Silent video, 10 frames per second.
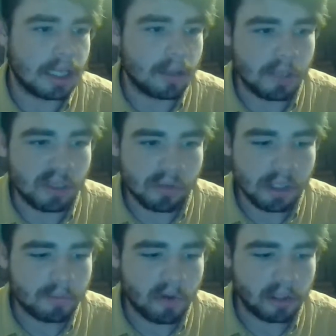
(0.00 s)
when you
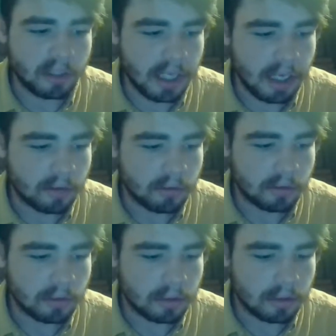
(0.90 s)
really boil it down,
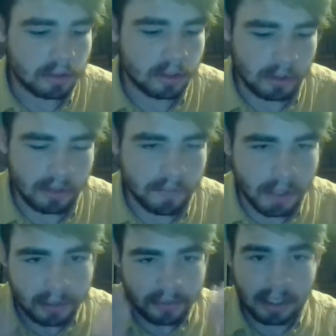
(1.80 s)
you can
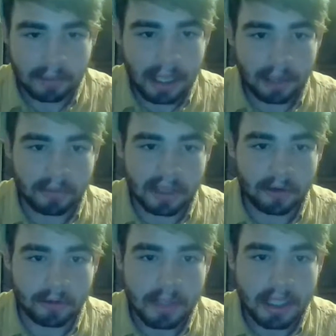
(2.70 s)
find the same atoms that
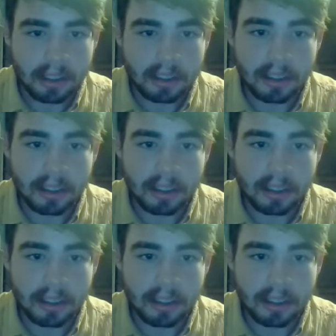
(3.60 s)
are in me